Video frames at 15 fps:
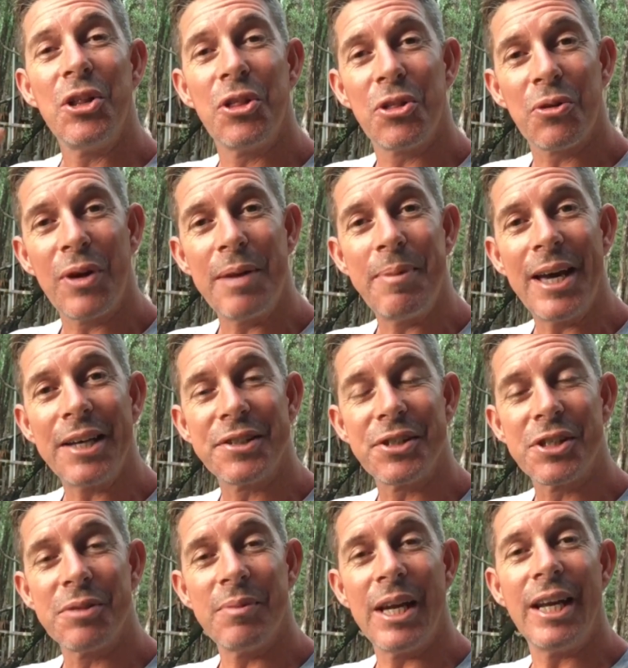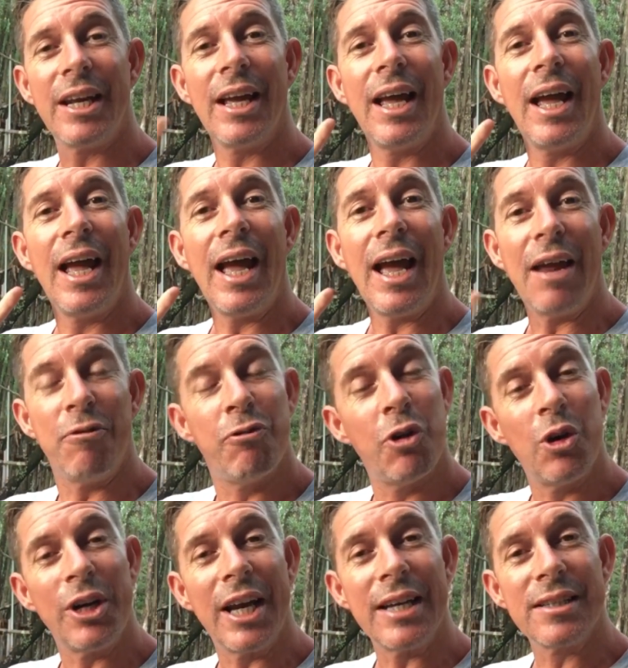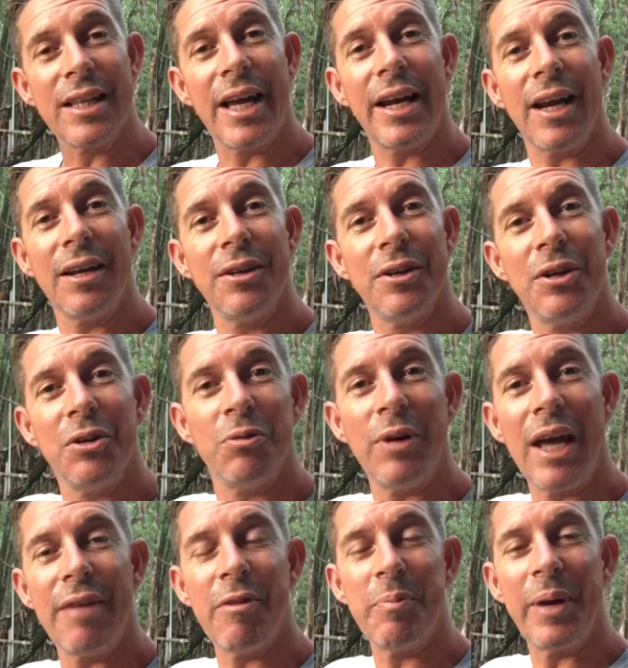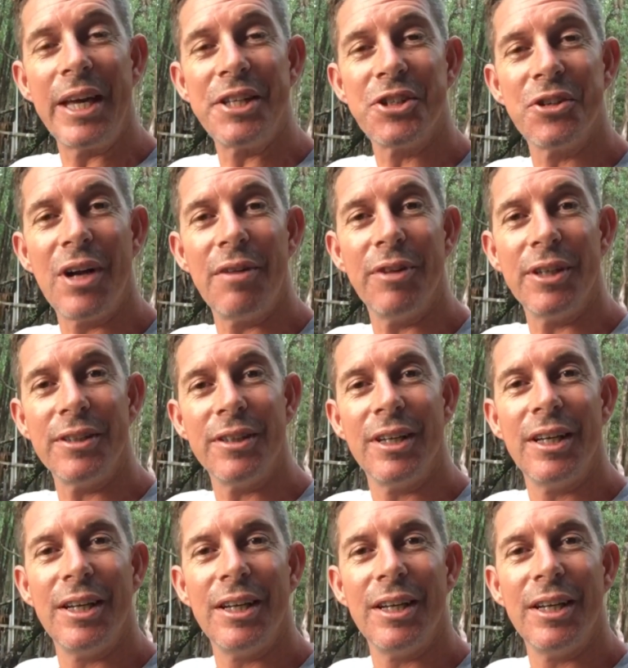3 bags of cement, and 4 days later, we have a pizza oven.